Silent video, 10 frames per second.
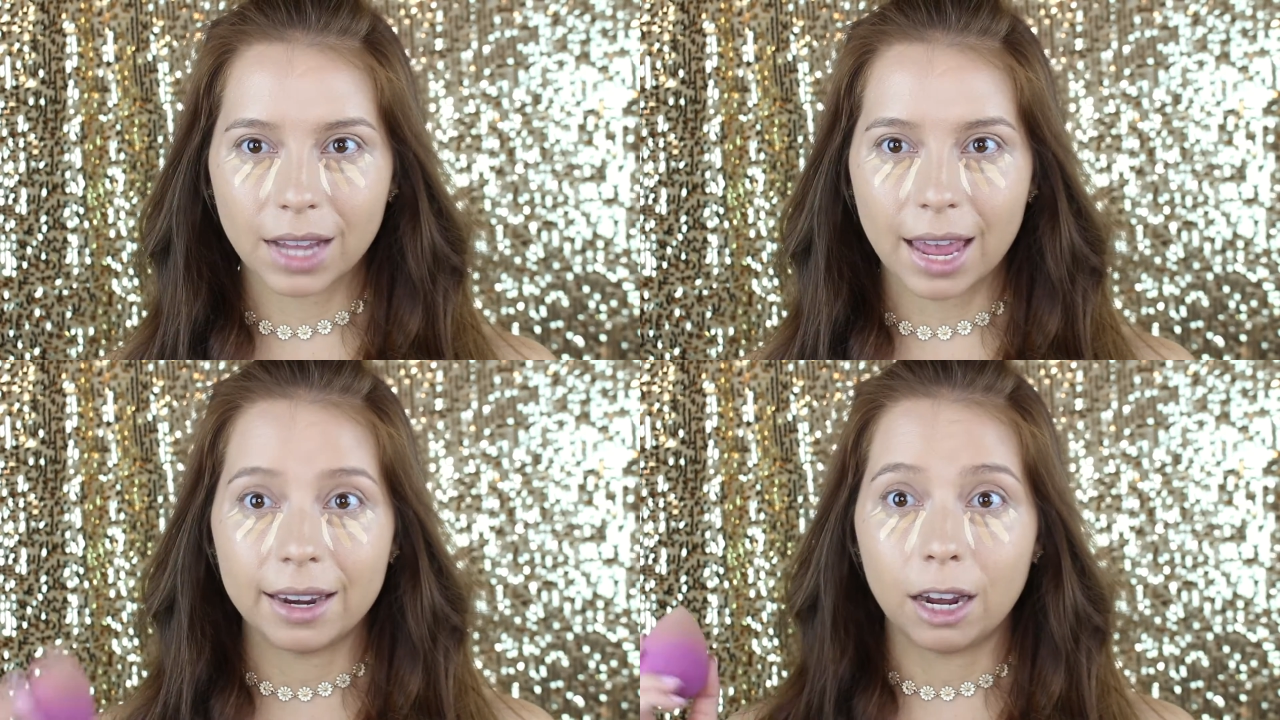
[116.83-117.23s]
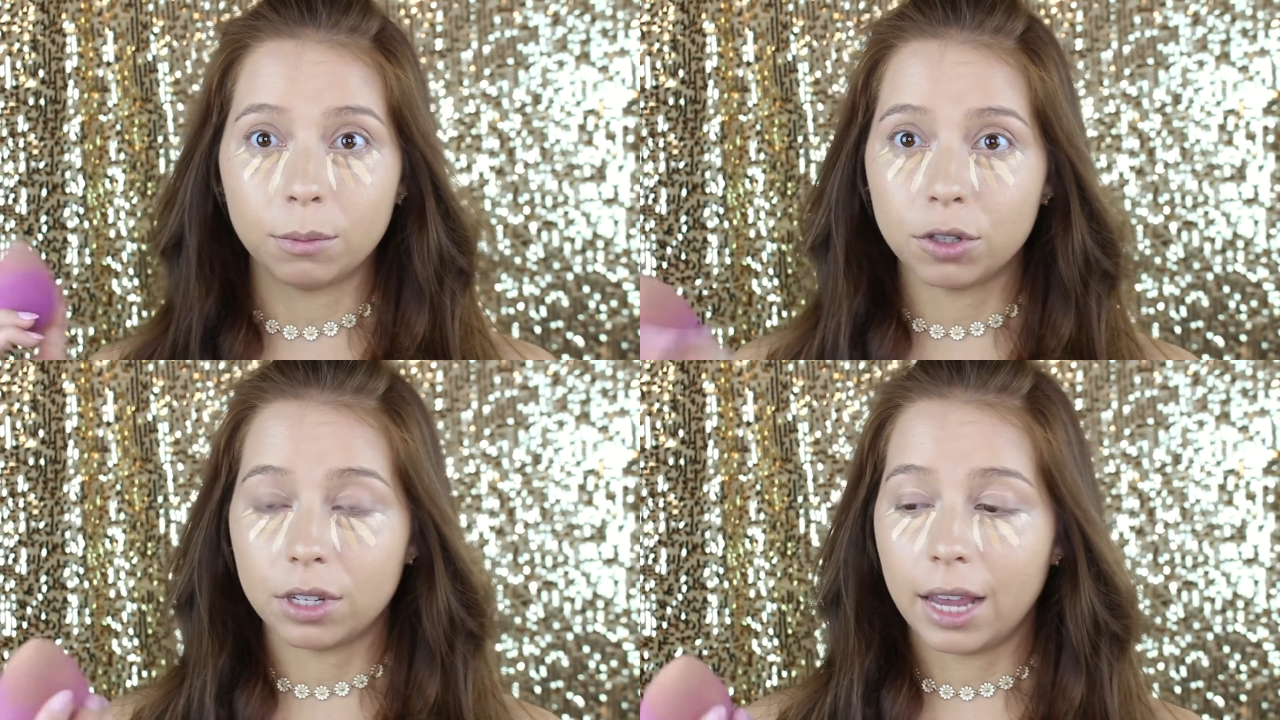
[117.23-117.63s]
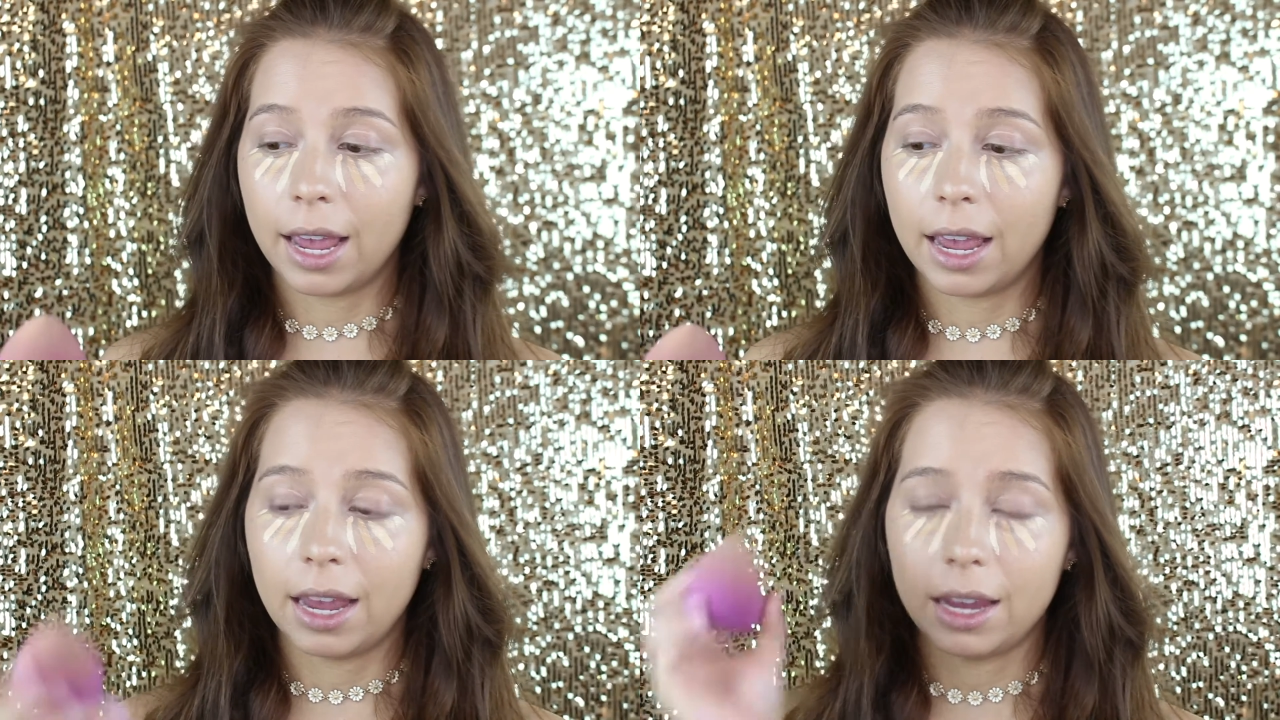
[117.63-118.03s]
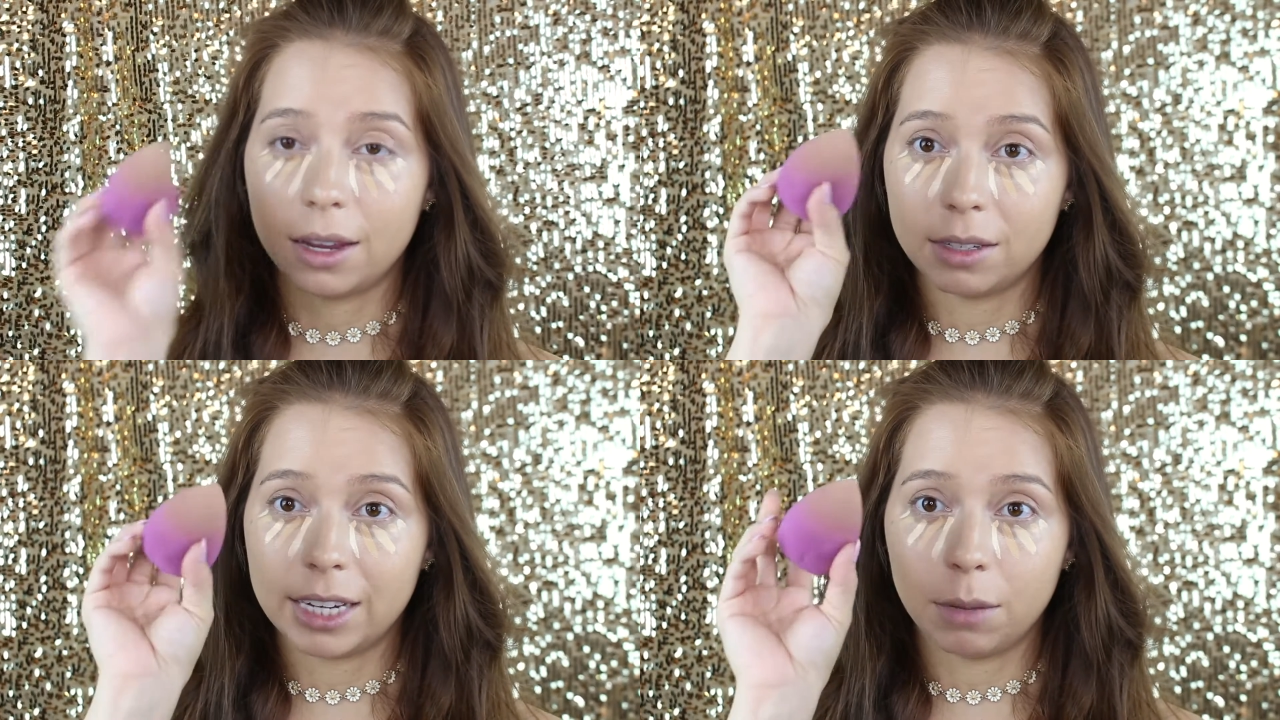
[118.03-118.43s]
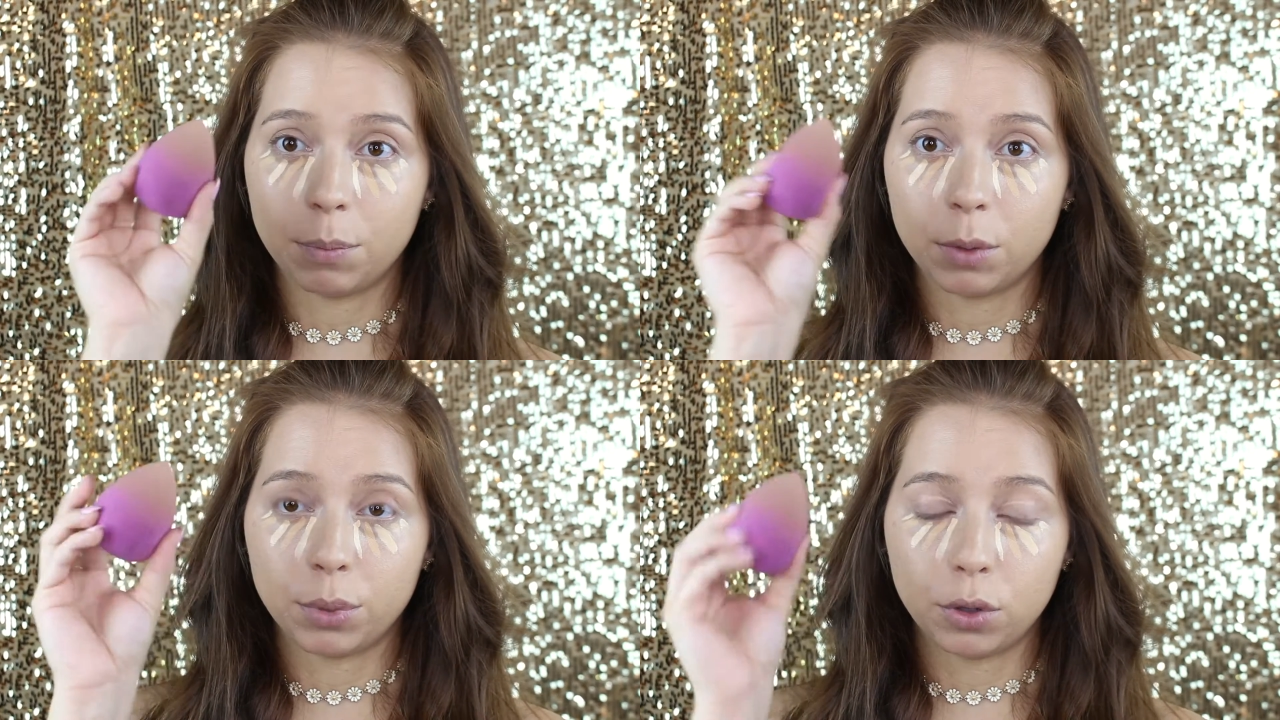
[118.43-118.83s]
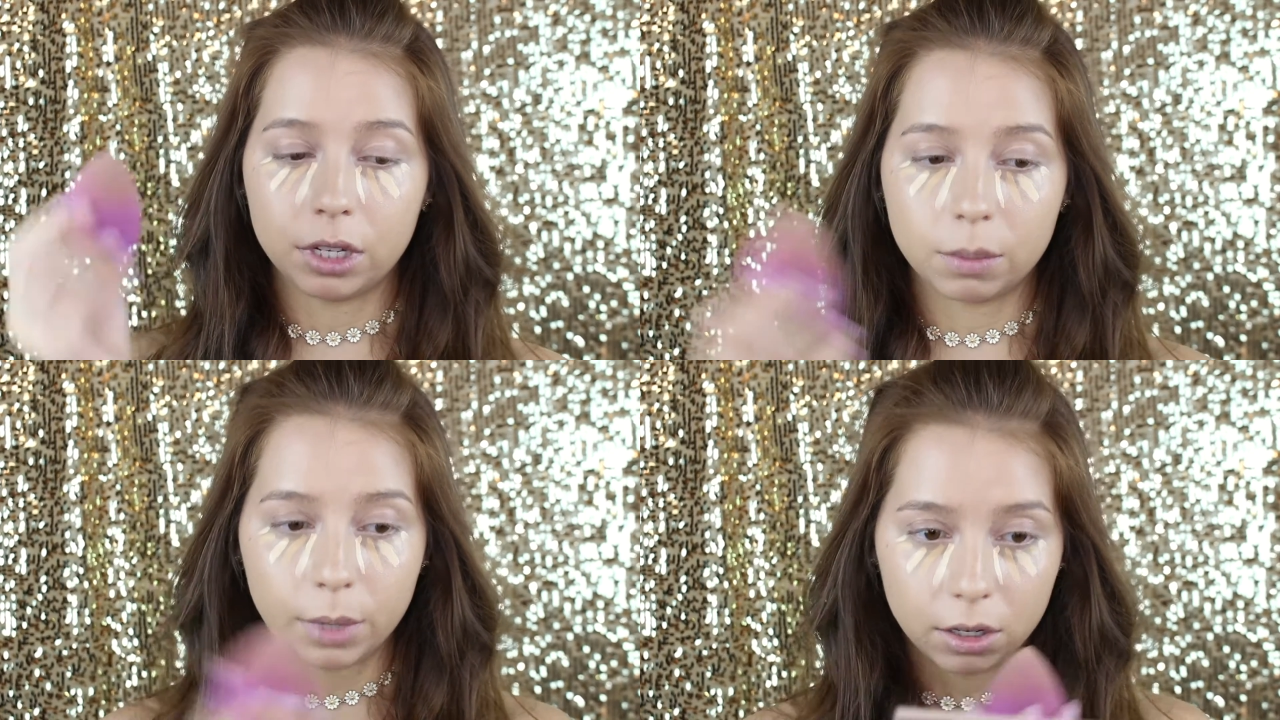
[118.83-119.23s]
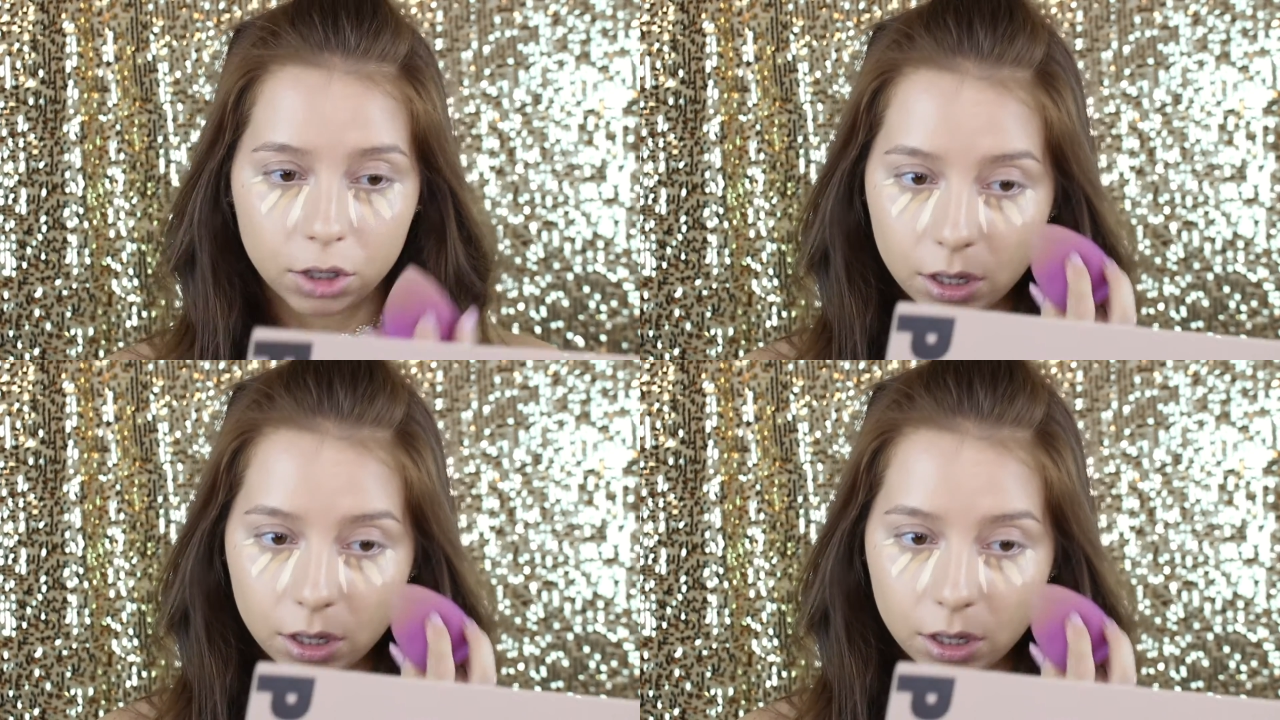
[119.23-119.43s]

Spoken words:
And now I'm using a damp beauty sponge